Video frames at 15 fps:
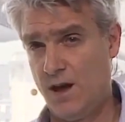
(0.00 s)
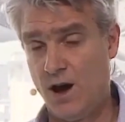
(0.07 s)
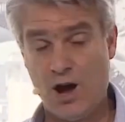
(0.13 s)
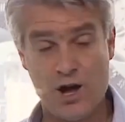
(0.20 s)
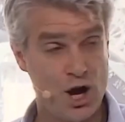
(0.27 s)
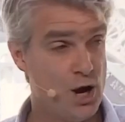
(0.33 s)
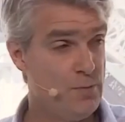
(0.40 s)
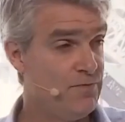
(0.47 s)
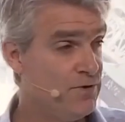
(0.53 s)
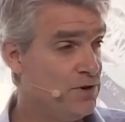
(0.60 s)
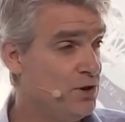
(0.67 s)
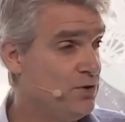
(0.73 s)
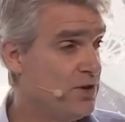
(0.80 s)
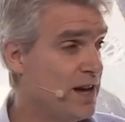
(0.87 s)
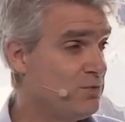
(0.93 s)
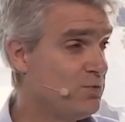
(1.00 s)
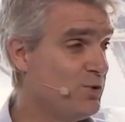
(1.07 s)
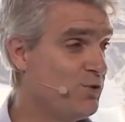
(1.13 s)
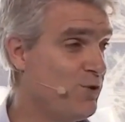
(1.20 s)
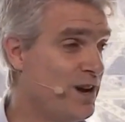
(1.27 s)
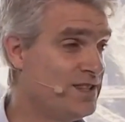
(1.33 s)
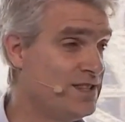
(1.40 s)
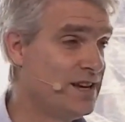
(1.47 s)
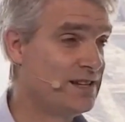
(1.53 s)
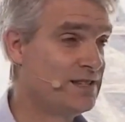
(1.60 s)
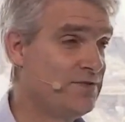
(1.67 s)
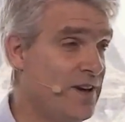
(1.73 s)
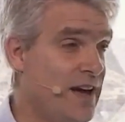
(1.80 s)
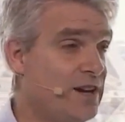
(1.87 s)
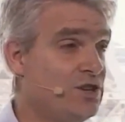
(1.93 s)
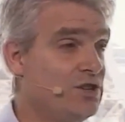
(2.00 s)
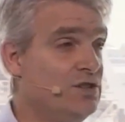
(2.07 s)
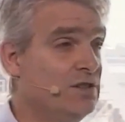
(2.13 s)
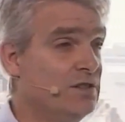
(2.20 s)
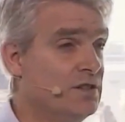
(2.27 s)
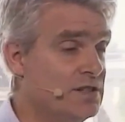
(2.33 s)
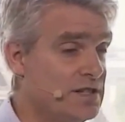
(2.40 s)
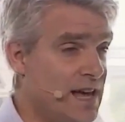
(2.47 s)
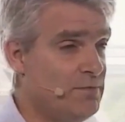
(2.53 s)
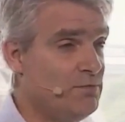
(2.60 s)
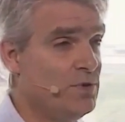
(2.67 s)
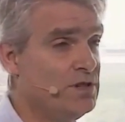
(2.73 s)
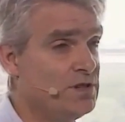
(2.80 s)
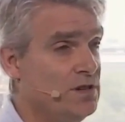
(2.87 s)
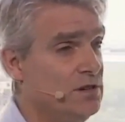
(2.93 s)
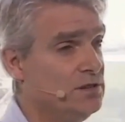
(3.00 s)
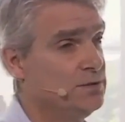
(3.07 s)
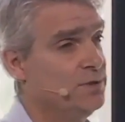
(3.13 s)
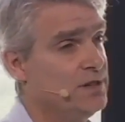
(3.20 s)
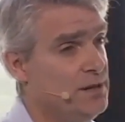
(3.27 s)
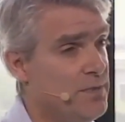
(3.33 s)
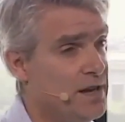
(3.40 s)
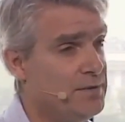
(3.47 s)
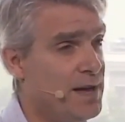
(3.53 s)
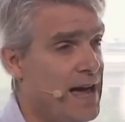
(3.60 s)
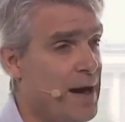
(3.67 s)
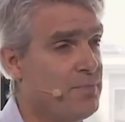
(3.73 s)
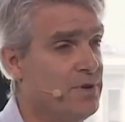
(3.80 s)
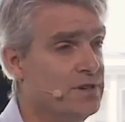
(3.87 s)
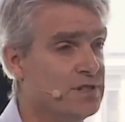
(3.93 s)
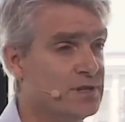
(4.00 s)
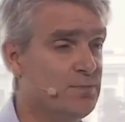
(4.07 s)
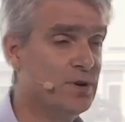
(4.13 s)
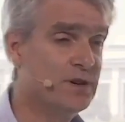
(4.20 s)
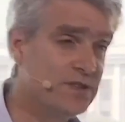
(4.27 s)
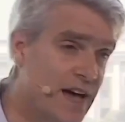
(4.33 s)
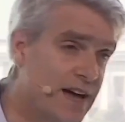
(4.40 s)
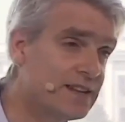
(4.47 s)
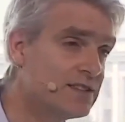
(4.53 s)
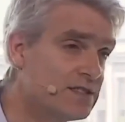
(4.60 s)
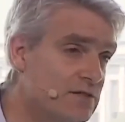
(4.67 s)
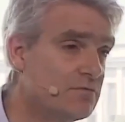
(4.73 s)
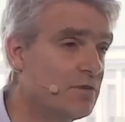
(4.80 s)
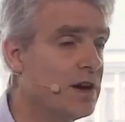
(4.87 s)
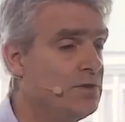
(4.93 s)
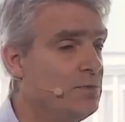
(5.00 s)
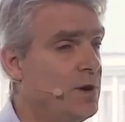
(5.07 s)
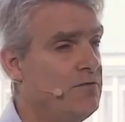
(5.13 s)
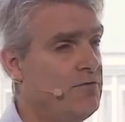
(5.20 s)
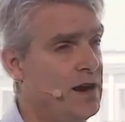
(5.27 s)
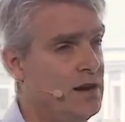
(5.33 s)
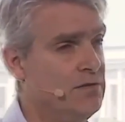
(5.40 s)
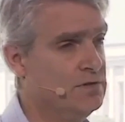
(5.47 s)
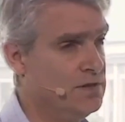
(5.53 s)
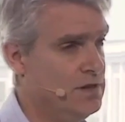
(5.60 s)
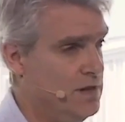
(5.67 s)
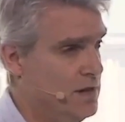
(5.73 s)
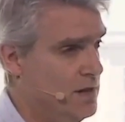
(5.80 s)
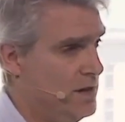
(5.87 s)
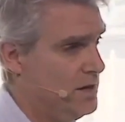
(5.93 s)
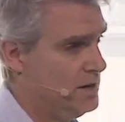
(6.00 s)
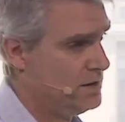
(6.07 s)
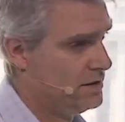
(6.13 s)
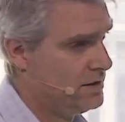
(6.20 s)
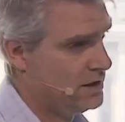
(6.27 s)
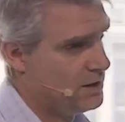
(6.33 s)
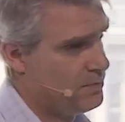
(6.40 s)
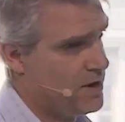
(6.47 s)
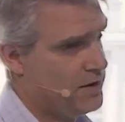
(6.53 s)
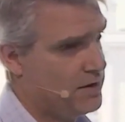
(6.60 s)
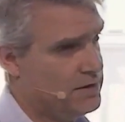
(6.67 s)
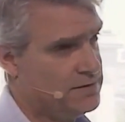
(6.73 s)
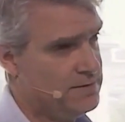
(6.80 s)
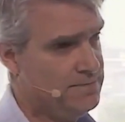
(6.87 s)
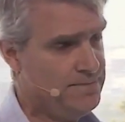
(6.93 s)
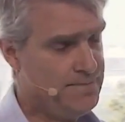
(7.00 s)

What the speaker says: I hope for you that will create satisfaction and contentment and ultimately maybe happiness, but that is the right way round to think about it.